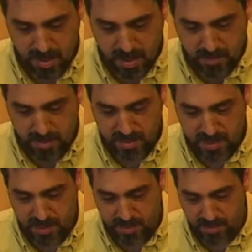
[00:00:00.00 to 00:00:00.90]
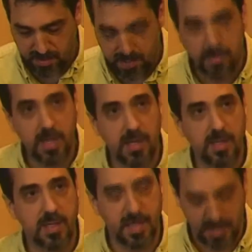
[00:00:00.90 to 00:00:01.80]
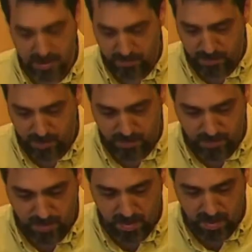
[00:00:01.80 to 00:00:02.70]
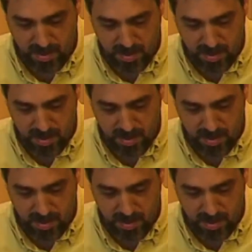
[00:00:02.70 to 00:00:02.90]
By the time they were liberated in 1944,